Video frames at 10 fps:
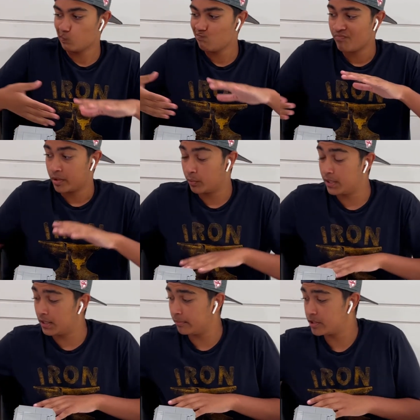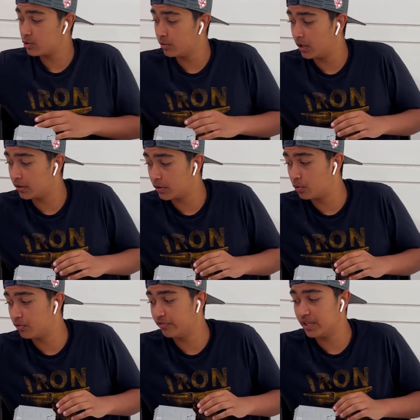We come into another cool
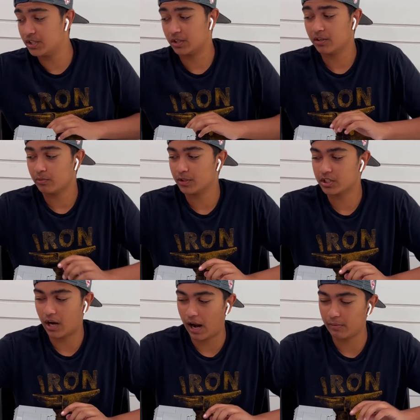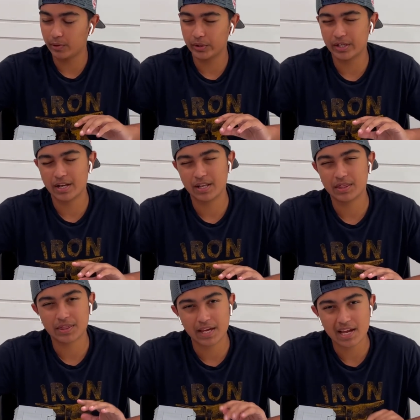feature, which I really didn't
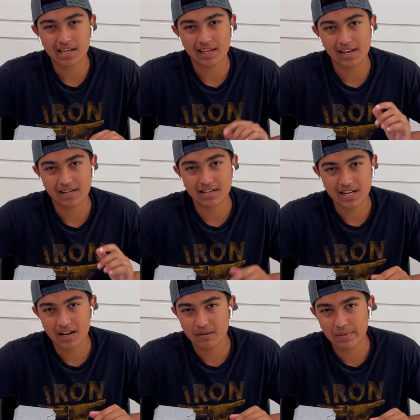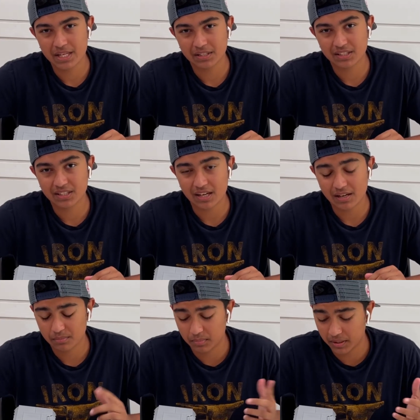think it needed to be in this
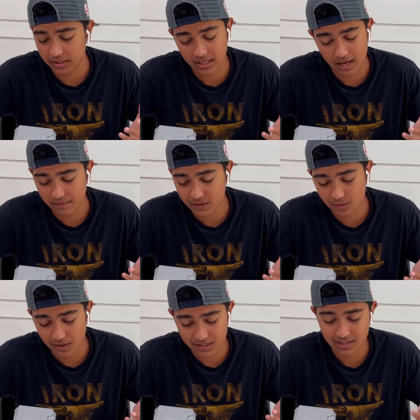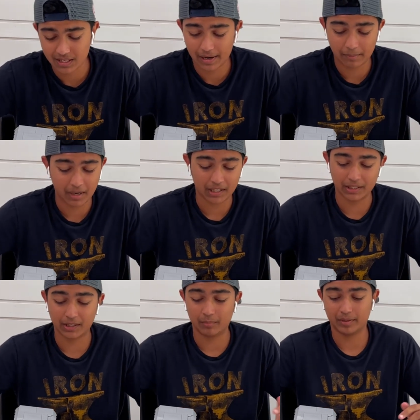set, but they gave it to us, and I'm not gonna
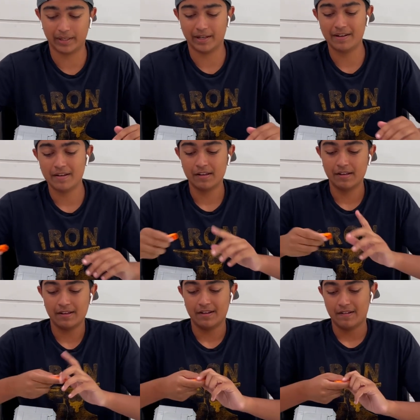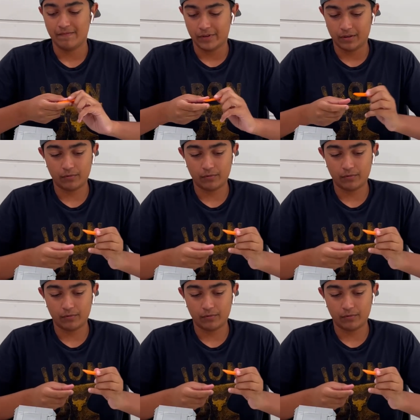complain. If we go